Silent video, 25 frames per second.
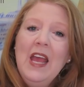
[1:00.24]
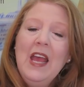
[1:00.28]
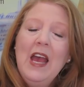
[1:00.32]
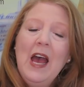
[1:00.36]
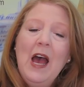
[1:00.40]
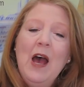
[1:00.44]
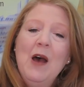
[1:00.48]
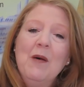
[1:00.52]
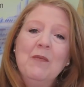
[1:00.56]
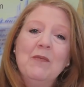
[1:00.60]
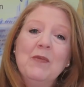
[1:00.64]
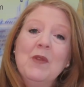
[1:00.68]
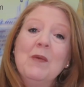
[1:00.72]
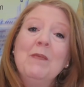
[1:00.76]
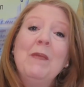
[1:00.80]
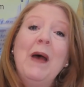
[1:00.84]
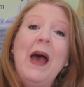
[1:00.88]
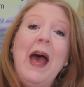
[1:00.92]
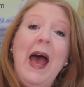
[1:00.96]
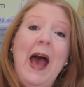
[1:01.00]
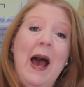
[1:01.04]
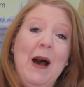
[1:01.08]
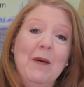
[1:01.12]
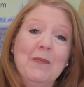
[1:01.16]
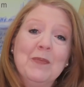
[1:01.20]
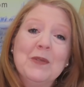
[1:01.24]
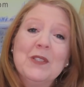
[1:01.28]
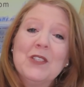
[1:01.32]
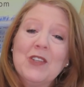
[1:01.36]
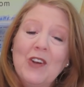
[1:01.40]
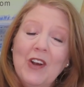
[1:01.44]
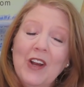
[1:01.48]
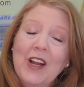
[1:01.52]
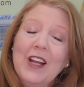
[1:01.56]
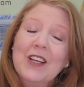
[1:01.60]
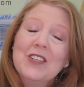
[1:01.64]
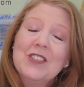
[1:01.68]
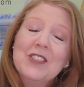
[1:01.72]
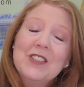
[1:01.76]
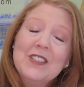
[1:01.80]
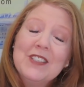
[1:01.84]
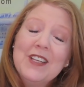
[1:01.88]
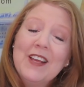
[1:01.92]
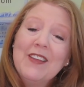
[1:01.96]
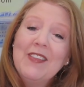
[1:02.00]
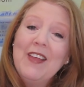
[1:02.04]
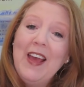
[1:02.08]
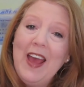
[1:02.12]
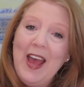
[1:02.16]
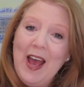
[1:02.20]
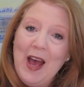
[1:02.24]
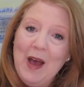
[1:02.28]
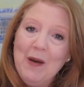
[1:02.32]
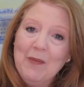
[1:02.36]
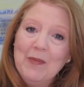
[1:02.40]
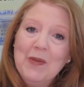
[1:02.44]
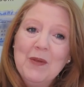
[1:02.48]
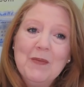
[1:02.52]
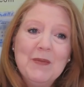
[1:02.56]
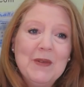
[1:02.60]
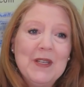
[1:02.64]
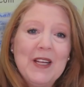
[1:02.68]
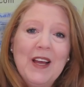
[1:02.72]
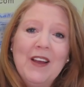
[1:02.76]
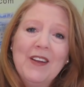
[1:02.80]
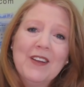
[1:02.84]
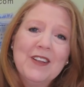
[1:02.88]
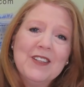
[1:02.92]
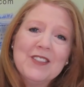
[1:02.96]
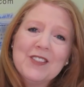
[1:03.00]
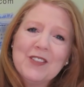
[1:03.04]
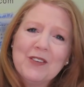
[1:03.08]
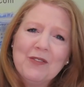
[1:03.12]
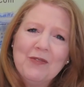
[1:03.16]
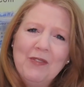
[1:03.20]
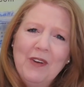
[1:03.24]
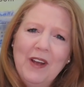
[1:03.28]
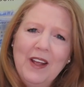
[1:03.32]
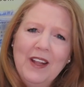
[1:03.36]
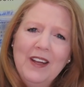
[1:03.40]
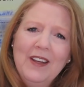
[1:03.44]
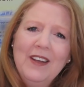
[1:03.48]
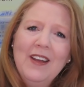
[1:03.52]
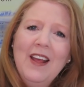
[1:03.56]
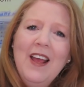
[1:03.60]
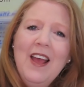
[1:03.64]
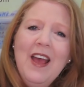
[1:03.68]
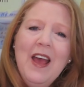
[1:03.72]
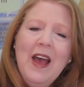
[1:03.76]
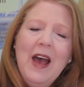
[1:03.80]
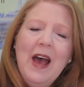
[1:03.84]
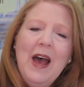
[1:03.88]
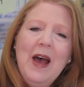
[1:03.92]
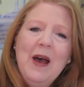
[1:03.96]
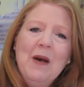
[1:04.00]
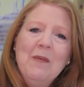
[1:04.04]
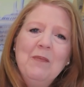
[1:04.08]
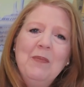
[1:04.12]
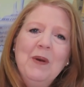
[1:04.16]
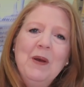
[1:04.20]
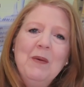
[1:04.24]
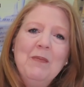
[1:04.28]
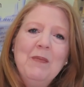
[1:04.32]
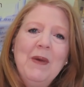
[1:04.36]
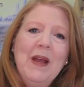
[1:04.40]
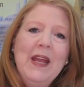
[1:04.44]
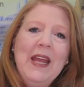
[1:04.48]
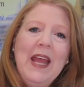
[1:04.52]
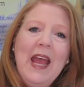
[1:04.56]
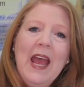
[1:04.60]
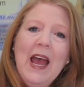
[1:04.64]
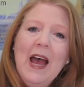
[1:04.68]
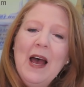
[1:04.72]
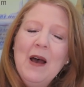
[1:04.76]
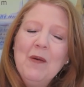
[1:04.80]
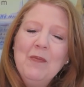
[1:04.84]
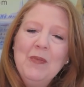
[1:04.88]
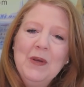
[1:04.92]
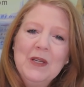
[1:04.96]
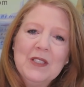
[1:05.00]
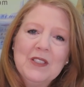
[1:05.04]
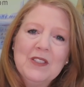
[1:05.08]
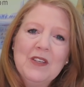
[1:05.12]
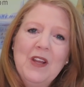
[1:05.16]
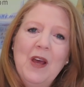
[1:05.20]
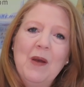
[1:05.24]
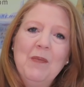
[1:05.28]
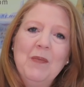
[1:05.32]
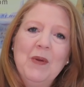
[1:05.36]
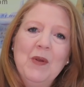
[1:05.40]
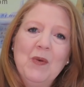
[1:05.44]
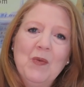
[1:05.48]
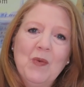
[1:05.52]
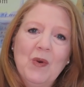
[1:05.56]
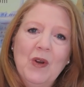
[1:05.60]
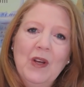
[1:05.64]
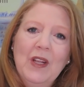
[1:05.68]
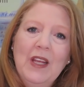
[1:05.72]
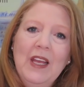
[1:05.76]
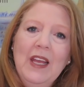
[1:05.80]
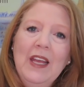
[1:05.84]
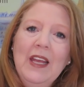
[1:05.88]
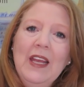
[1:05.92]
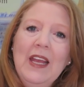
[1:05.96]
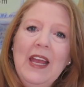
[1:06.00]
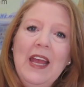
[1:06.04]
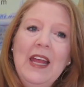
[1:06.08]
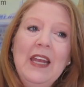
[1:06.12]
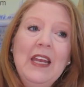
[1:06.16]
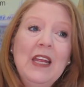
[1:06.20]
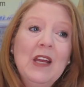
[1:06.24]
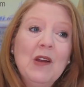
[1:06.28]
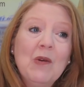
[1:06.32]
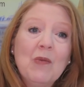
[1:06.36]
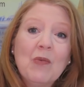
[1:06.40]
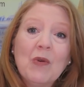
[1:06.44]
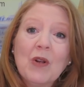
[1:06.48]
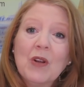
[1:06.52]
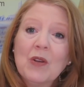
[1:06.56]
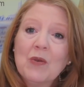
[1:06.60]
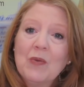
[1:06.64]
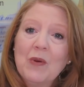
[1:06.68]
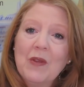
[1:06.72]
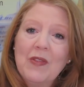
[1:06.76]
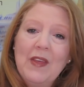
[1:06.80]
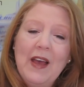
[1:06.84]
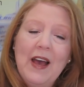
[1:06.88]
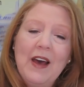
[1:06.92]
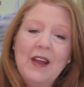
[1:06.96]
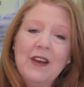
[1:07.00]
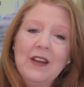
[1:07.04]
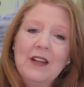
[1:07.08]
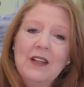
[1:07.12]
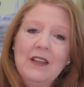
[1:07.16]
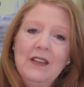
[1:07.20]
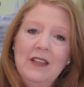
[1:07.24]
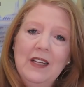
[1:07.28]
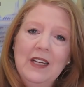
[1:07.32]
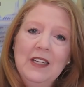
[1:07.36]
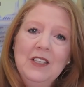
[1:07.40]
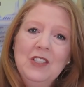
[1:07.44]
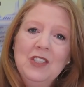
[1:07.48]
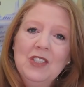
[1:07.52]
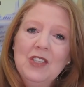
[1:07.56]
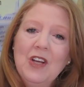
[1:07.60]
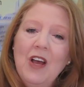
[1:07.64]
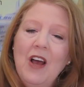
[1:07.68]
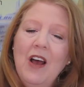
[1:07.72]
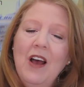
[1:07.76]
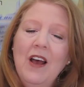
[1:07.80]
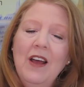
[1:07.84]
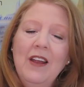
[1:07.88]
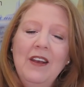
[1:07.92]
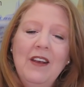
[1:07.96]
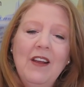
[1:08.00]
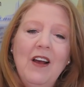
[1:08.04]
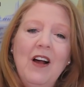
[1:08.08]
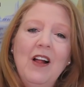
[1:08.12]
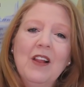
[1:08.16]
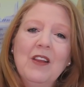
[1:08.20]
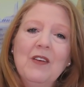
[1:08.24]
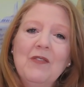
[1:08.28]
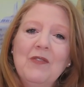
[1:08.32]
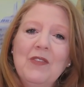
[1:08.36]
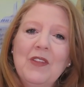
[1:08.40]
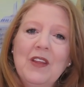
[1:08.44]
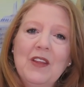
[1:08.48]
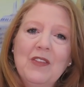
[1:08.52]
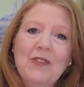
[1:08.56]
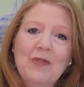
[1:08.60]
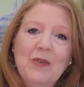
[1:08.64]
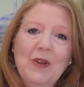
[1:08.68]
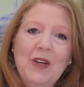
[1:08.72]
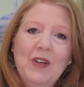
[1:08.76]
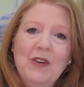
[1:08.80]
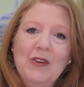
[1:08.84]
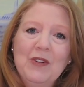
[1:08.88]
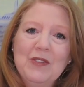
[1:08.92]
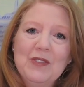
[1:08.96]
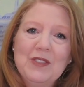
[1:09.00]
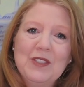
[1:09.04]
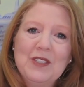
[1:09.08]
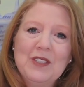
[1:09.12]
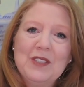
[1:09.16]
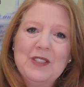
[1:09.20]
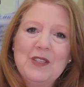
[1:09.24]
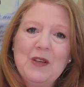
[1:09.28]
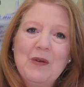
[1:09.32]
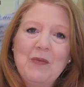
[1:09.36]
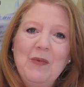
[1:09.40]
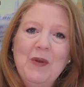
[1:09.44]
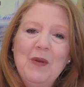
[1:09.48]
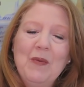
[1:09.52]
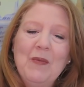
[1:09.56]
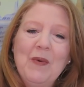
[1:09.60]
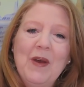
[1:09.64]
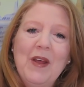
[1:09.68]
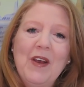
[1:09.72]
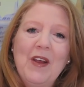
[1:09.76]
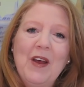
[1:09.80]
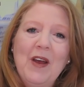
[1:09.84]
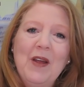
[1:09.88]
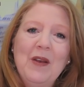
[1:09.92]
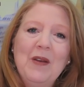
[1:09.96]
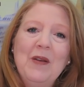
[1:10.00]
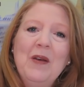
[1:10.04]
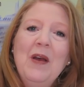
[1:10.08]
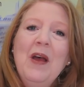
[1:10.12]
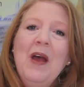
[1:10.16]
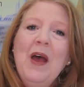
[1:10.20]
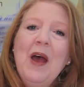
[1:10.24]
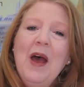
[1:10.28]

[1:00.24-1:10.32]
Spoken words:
The app, sorry, I should say the app. The medallions are fine. But my app has not been working, and it worked without a glitch on all of the 3 cruises that we went on.